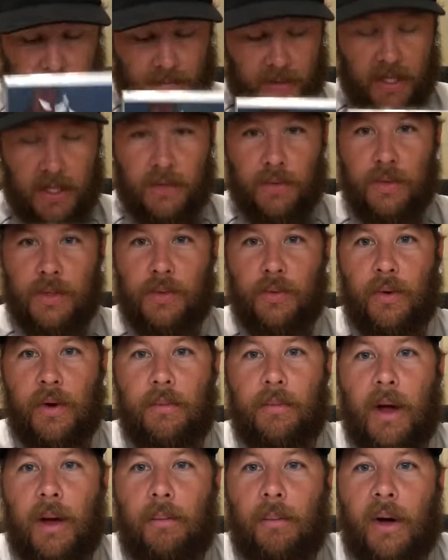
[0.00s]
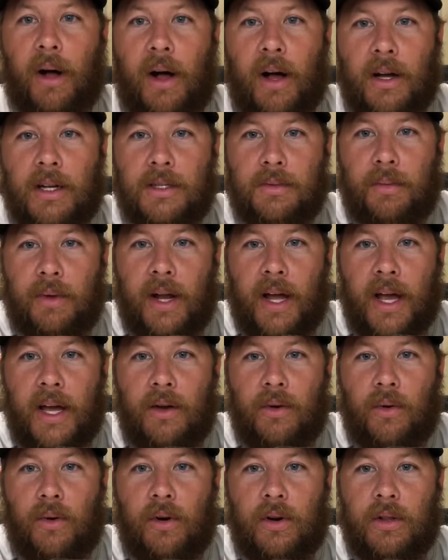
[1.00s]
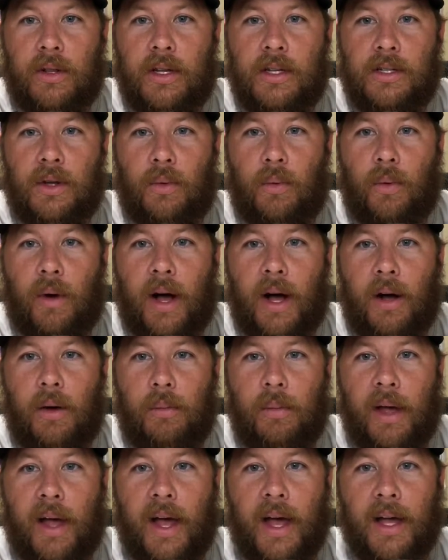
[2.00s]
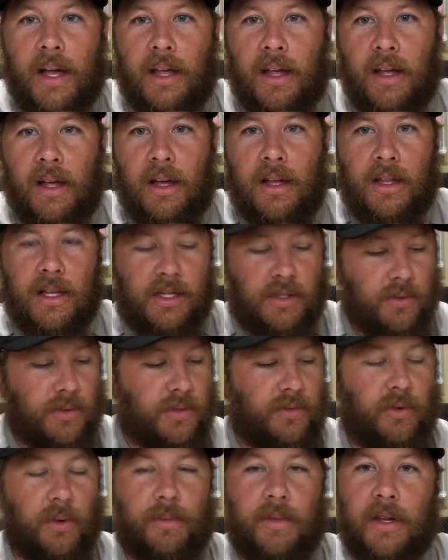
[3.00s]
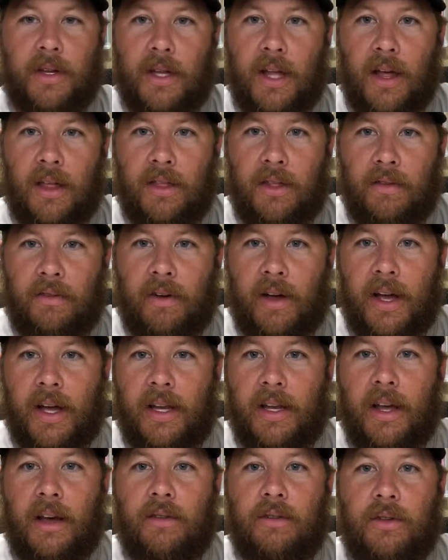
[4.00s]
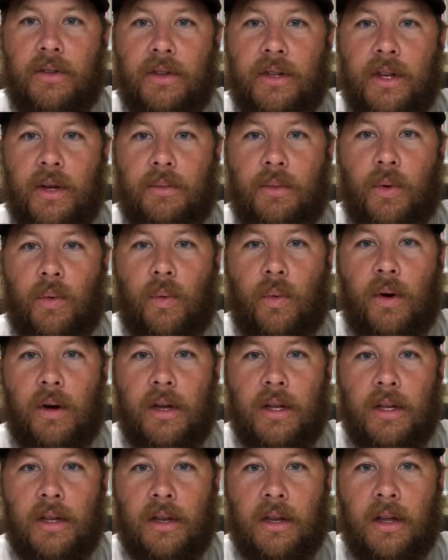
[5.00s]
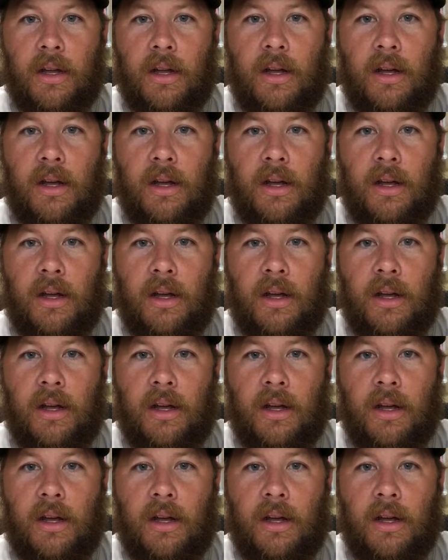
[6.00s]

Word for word: These ones were in my box, but I had ordered these a while back. This was from the Death Defying Devil, the number 1.